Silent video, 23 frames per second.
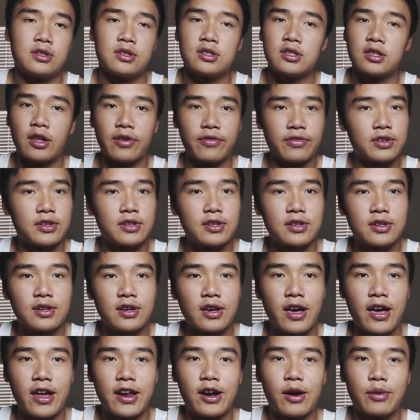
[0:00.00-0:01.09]
Just love it.
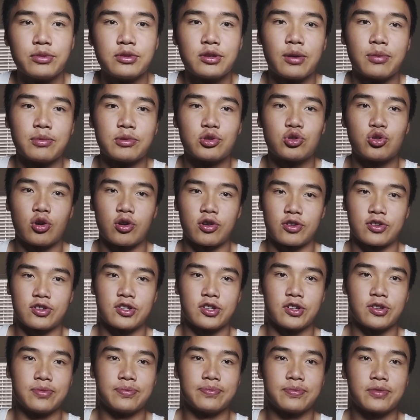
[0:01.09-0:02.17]
And it helps you become stronger,
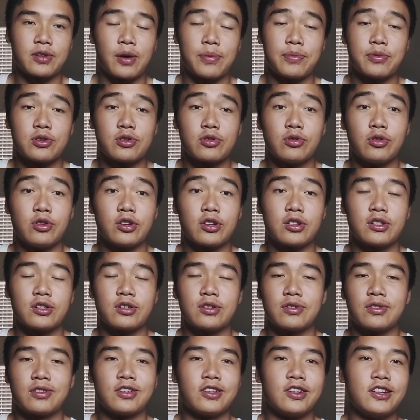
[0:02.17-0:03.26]
too. Helps you look
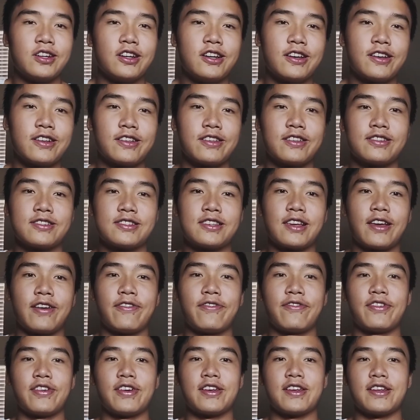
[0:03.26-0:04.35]
good,
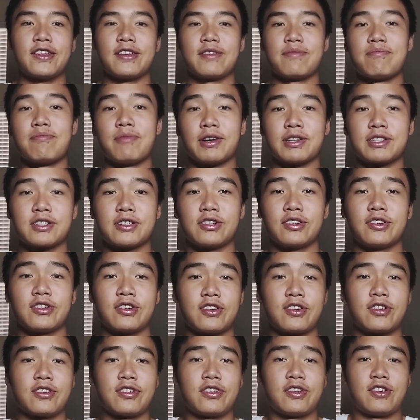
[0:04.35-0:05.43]
stay fit,
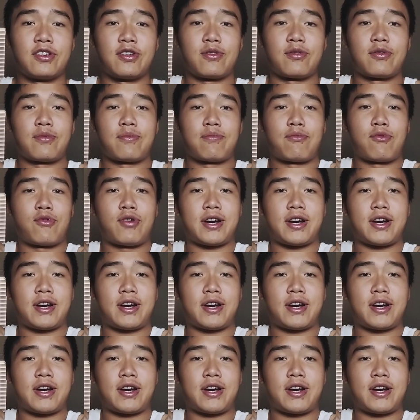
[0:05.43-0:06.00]
muscular, you know.